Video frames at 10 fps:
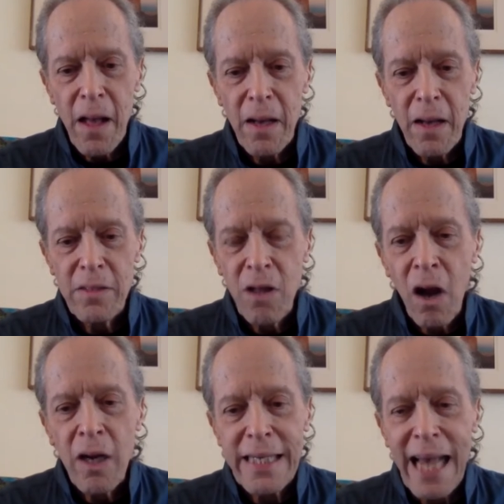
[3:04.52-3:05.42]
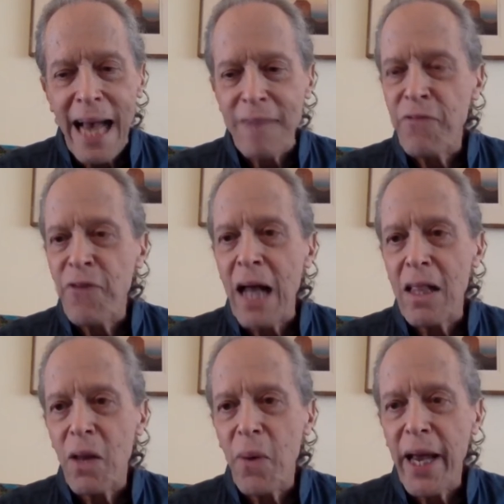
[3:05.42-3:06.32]
started to have a
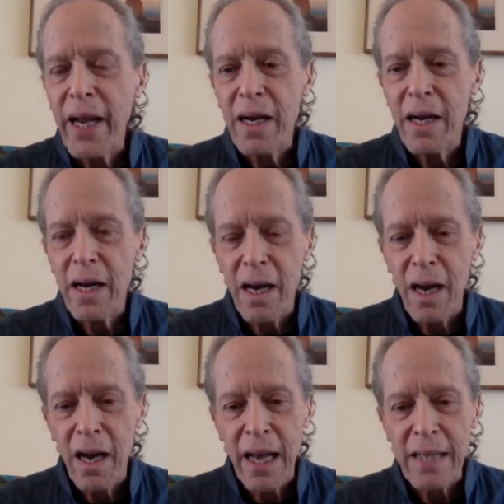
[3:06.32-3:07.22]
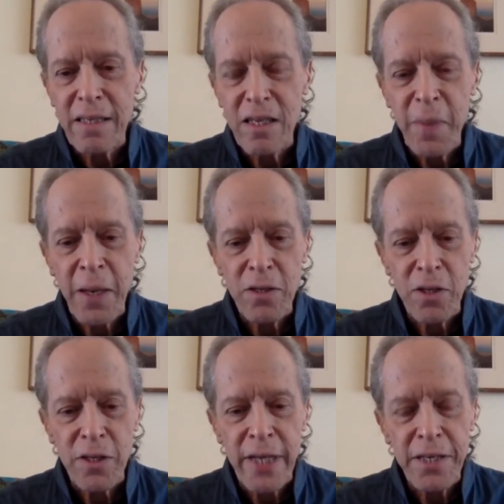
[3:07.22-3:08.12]
following as a
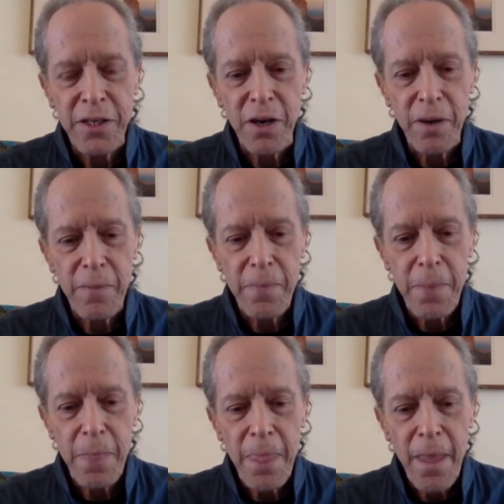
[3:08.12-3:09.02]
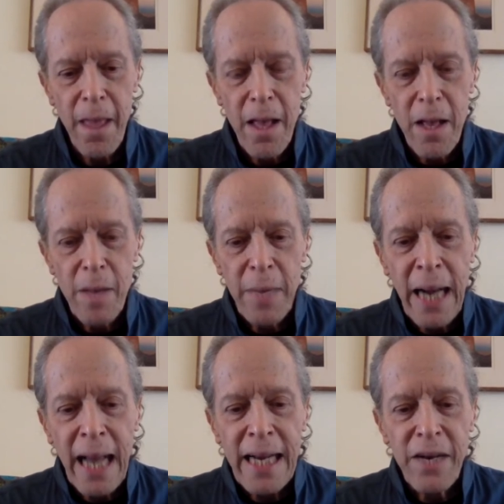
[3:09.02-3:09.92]
spiritual teacher. But
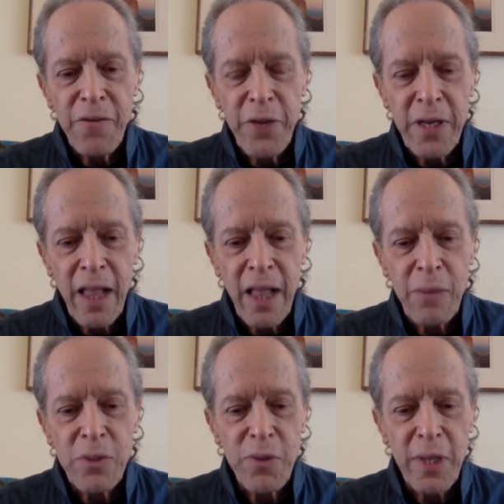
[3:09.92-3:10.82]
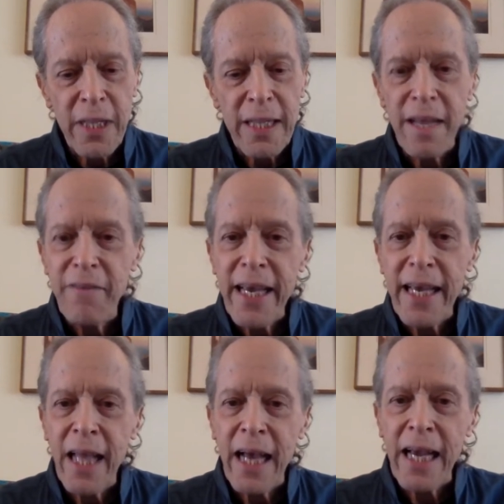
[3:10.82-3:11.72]
I didn't feel I was really living
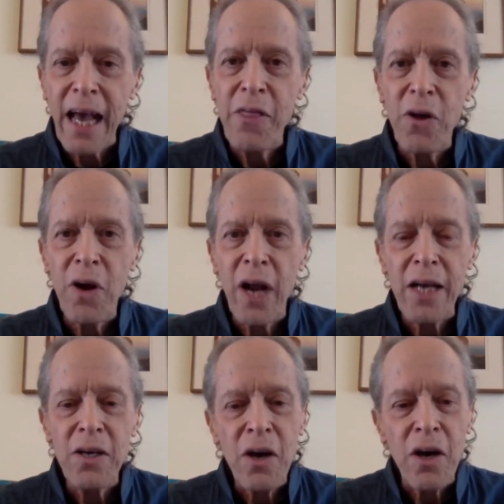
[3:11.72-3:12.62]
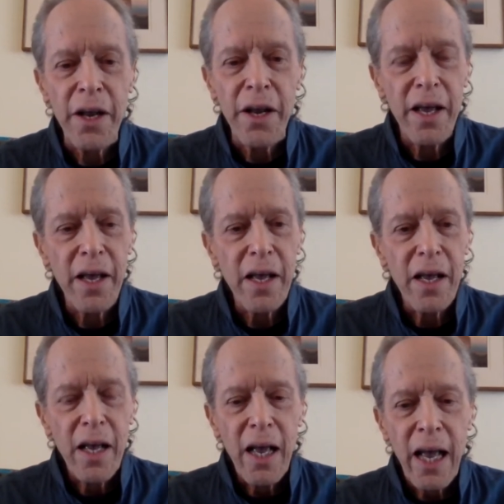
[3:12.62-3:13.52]
it like I thought I could.
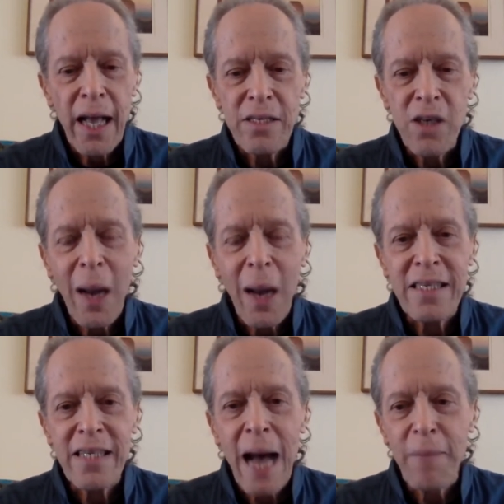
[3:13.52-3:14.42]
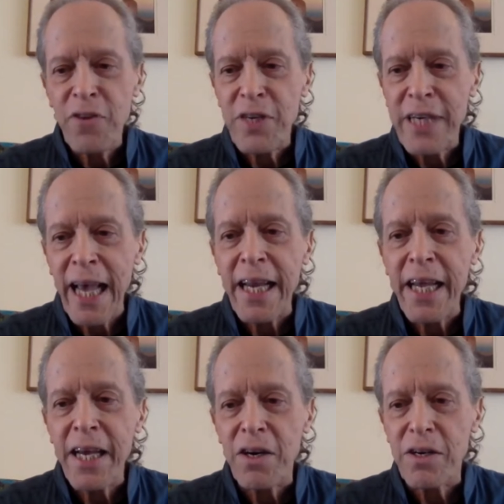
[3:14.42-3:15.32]
And so I stopped for 10
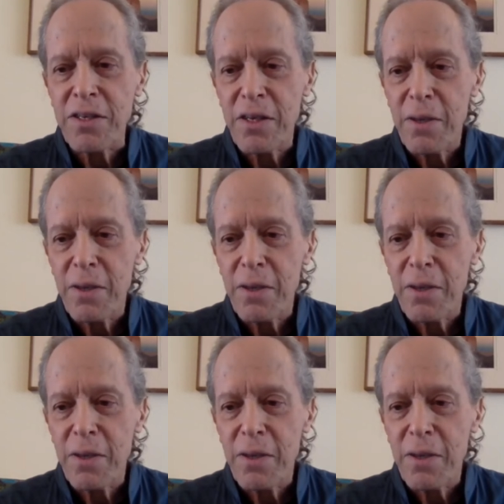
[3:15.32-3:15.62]
years.